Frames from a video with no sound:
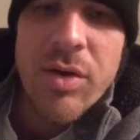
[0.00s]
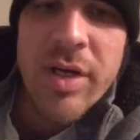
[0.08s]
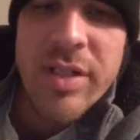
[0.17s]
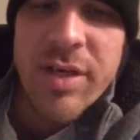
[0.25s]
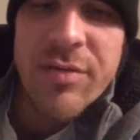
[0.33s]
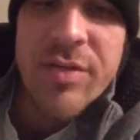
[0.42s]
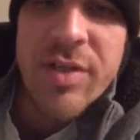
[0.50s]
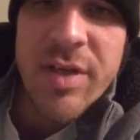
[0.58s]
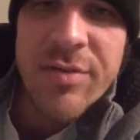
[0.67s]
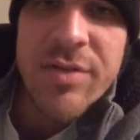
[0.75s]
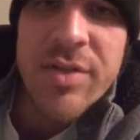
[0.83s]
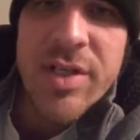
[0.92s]
I
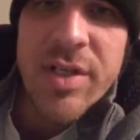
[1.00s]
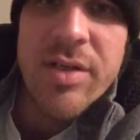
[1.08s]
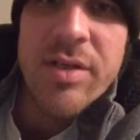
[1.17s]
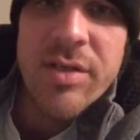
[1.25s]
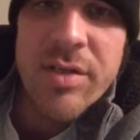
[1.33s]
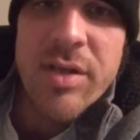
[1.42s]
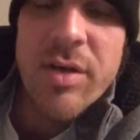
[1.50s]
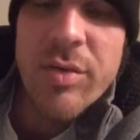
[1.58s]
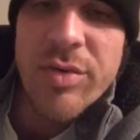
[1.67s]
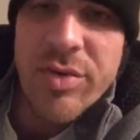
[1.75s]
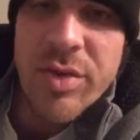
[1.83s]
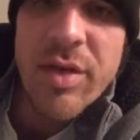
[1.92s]
definitely did. It
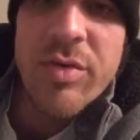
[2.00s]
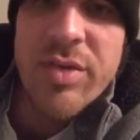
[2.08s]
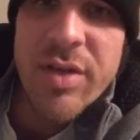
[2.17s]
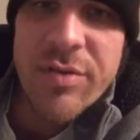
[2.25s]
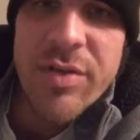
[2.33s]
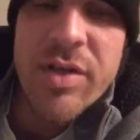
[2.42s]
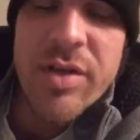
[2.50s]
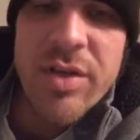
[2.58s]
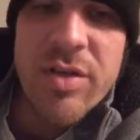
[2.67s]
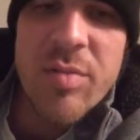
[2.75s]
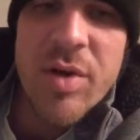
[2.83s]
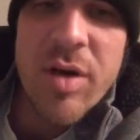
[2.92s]
was definitely a
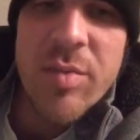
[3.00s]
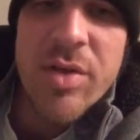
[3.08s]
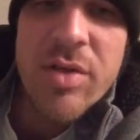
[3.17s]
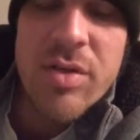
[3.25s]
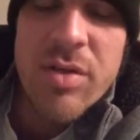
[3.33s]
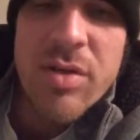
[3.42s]
nice apartment.